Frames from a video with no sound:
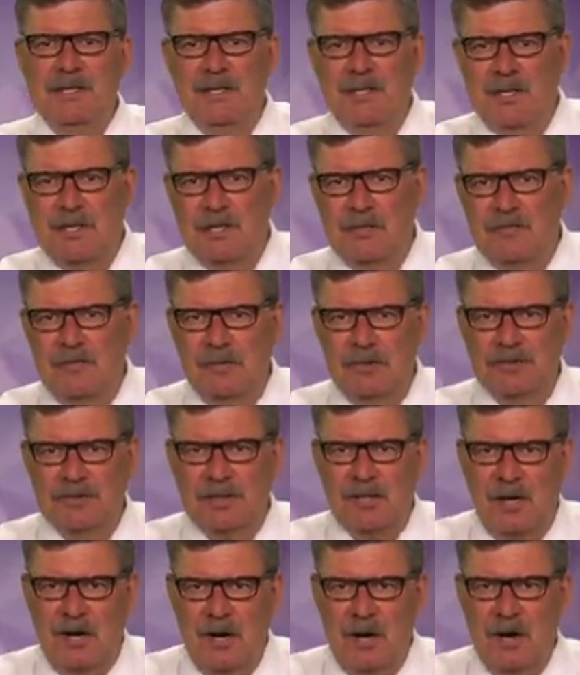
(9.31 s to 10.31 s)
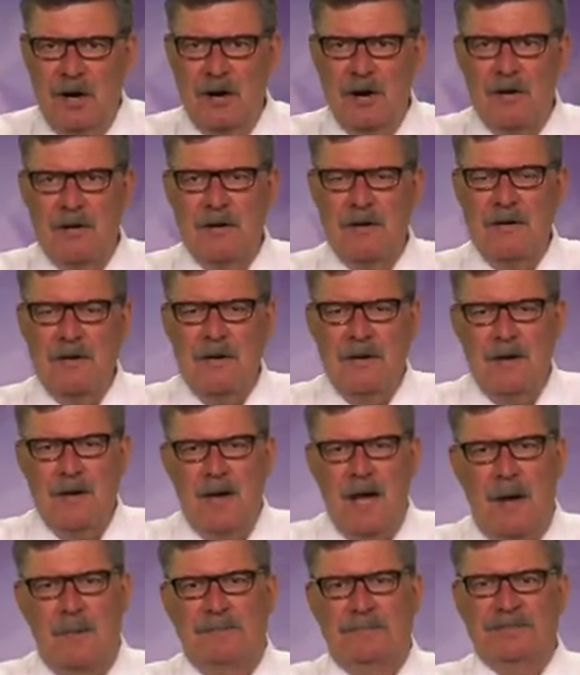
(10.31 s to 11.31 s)
curve was our
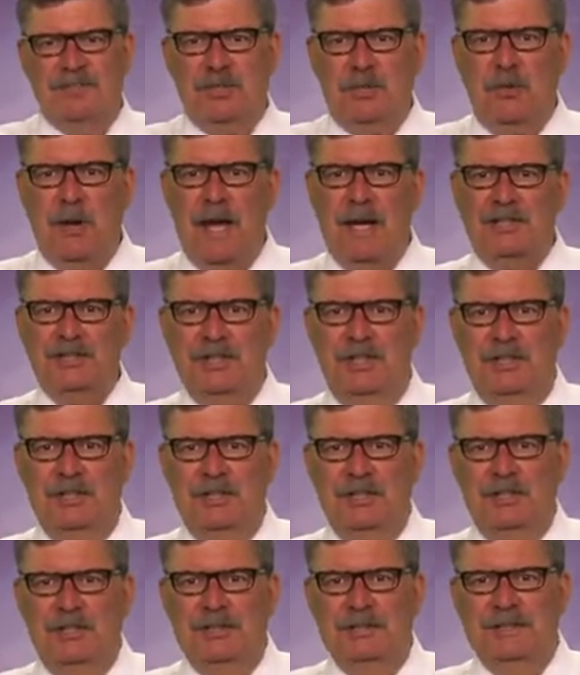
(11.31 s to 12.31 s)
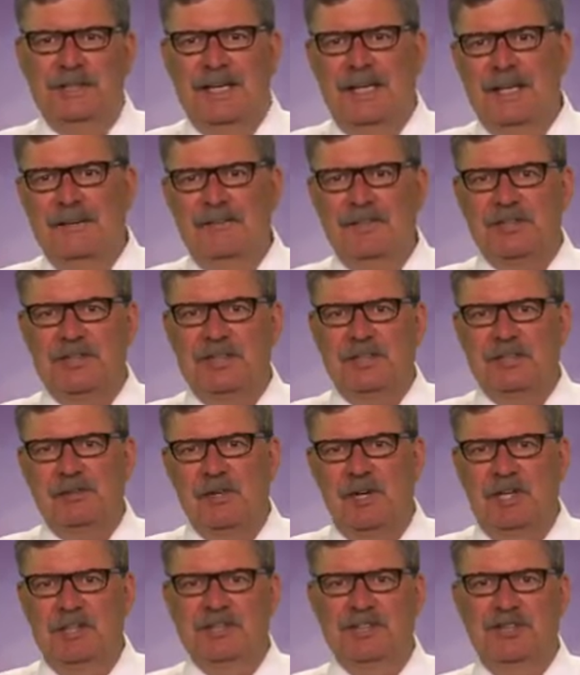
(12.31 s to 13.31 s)
abstraction to give us
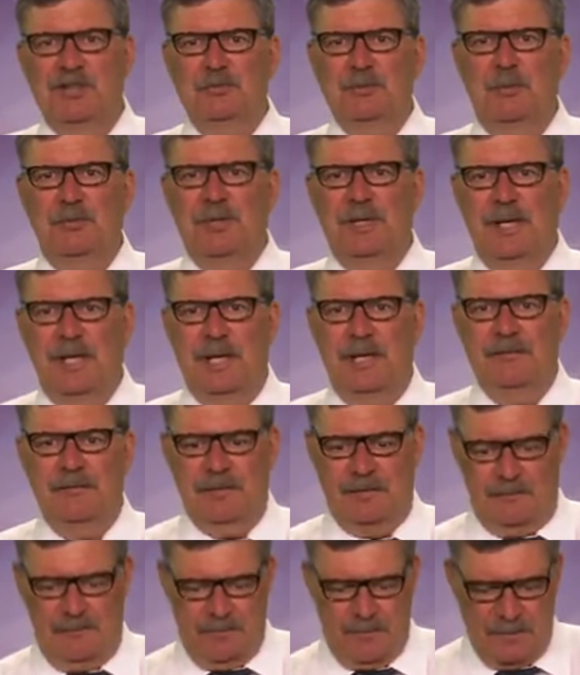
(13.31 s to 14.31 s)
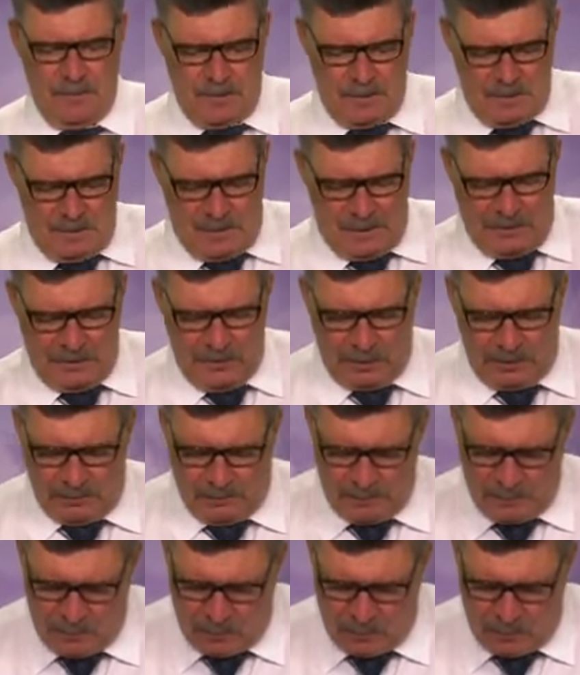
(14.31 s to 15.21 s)
consumer behavior. I'm going to